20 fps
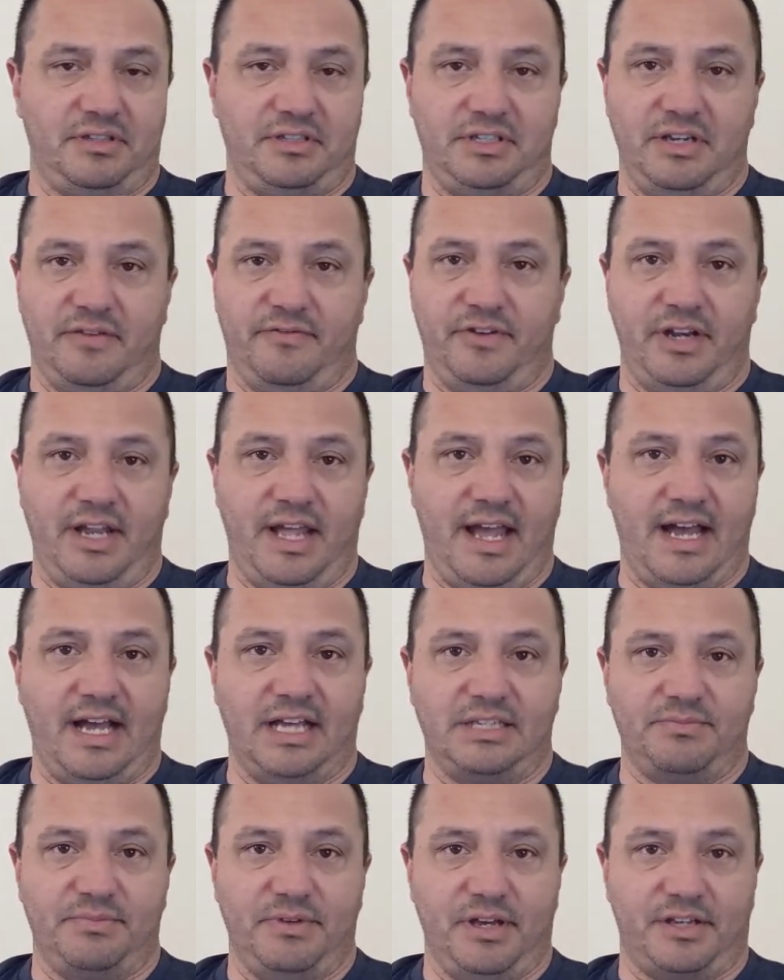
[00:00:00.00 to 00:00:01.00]
different
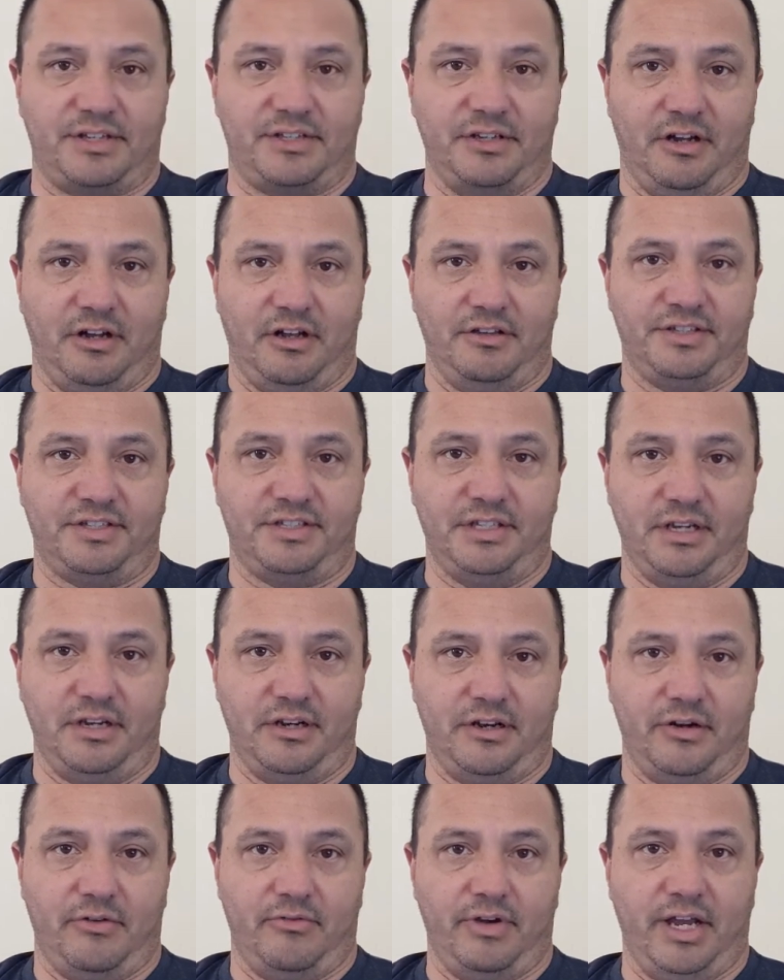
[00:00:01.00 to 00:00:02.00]
aspects all
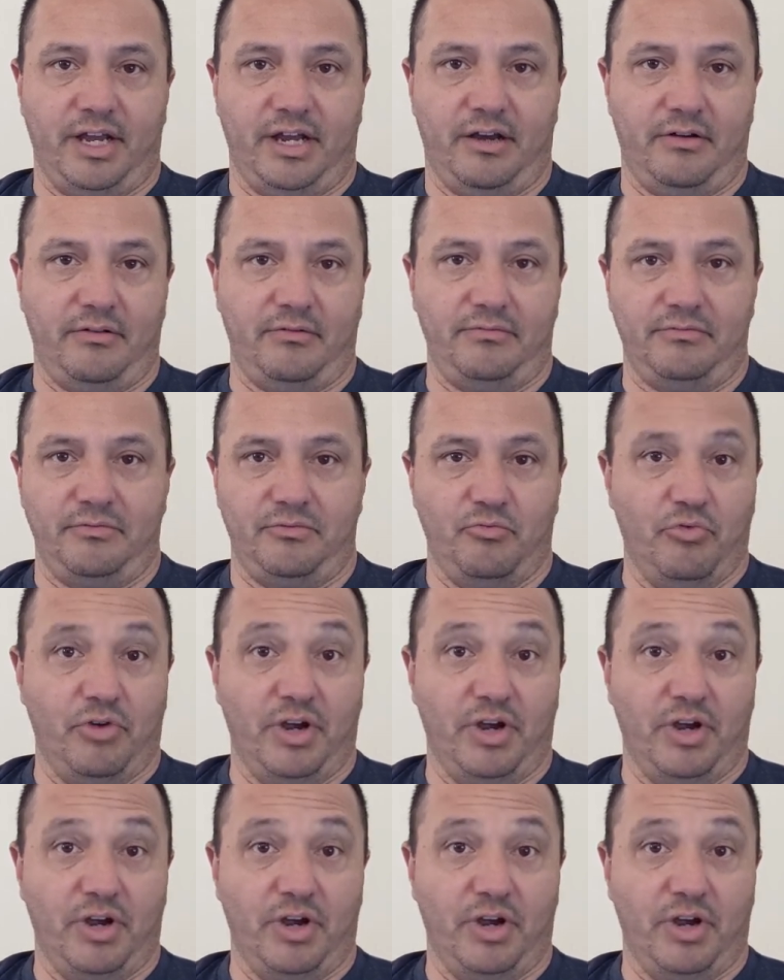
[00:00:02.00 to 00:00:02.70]
centered around